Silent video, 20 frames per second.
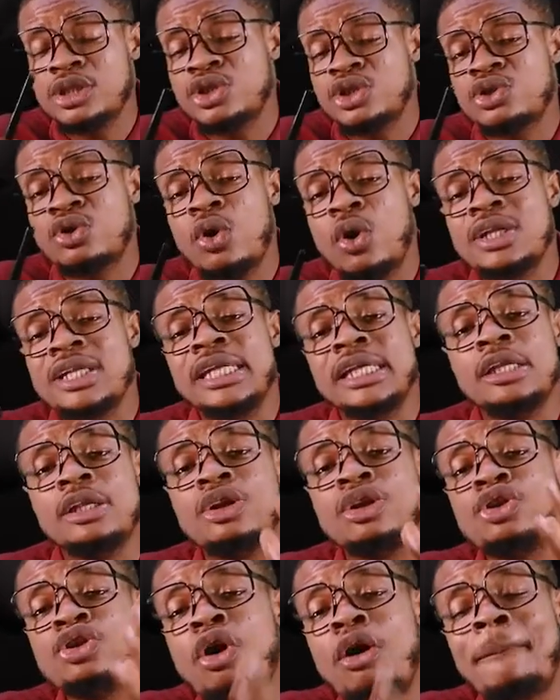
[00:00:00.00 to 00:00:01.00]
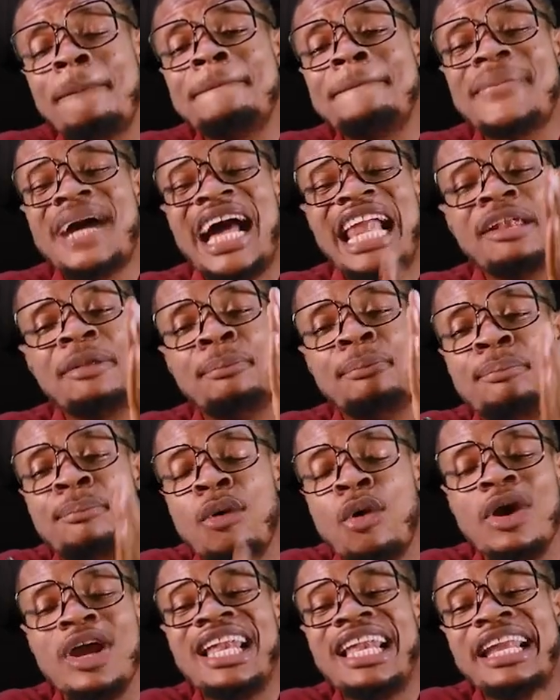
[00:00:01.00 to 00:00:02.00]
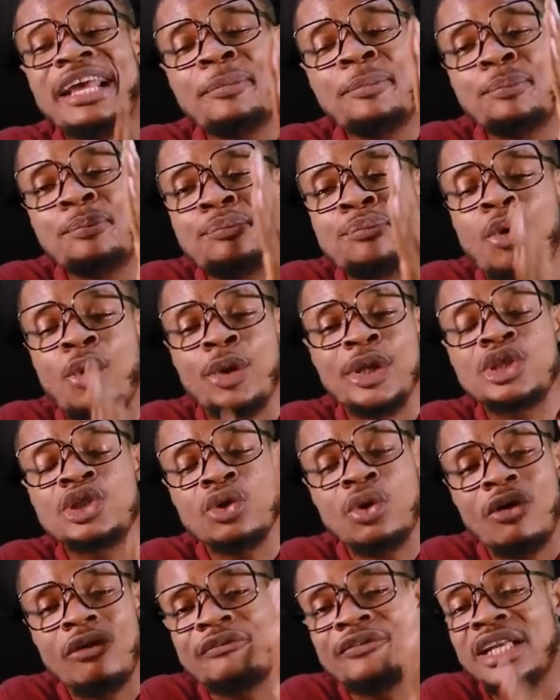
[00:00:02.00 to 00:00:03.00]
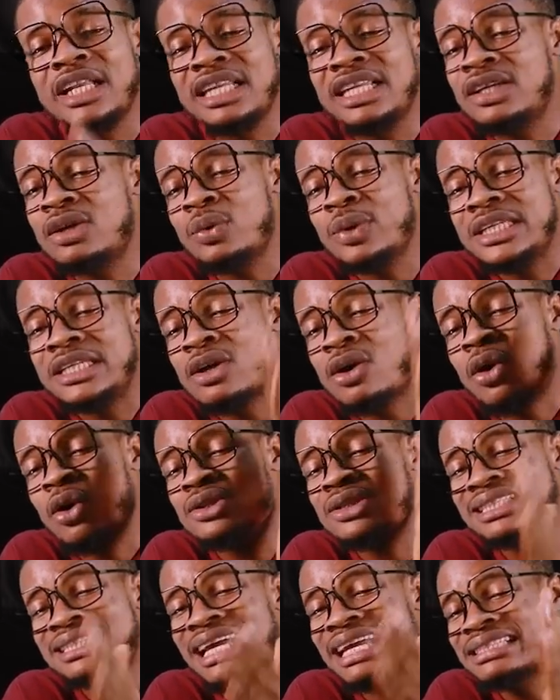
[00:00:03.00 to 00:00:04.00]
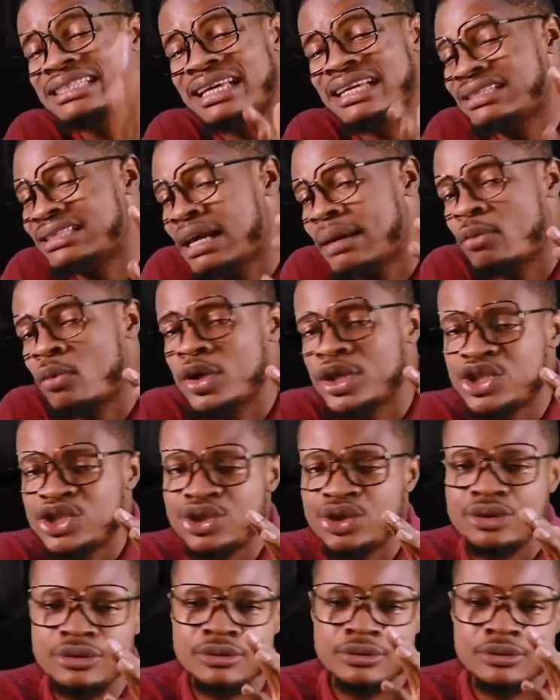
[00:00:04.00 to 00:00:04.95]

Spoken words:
is called the normal boiling point of a liquid. Constant exam question.